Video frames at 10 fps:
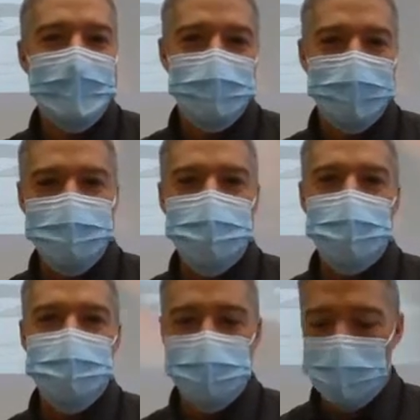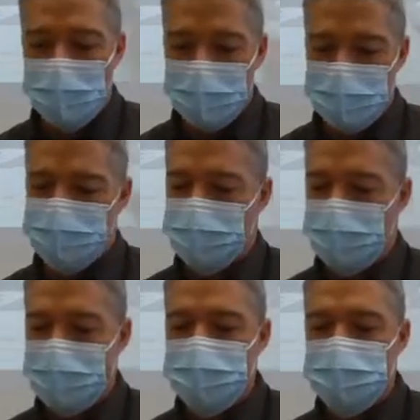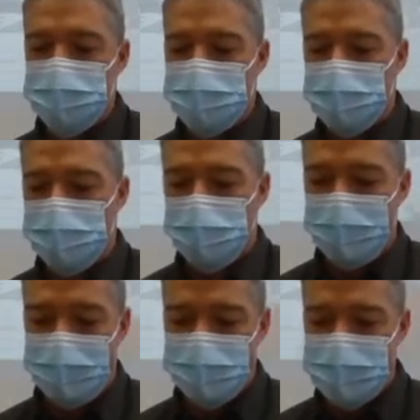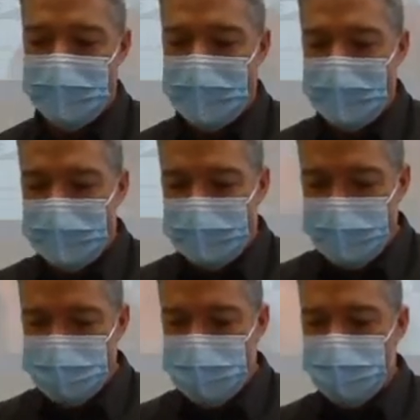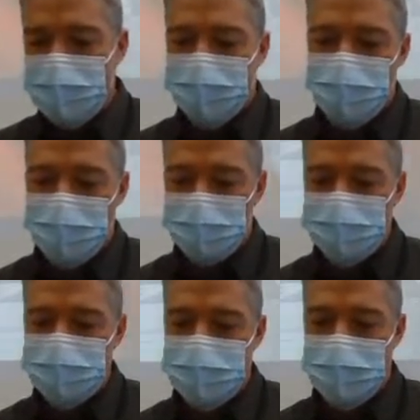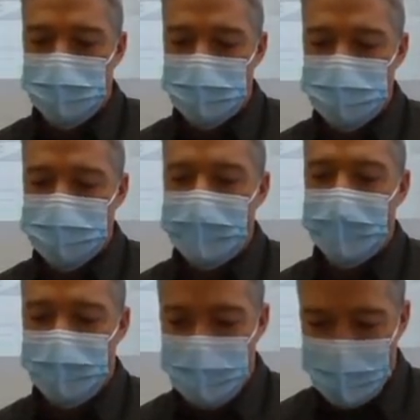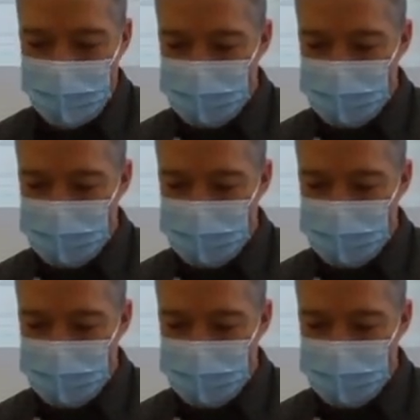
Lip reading: So that's how it's going to work. So when you do the Google quiz, list everything from oldest to youngest, and then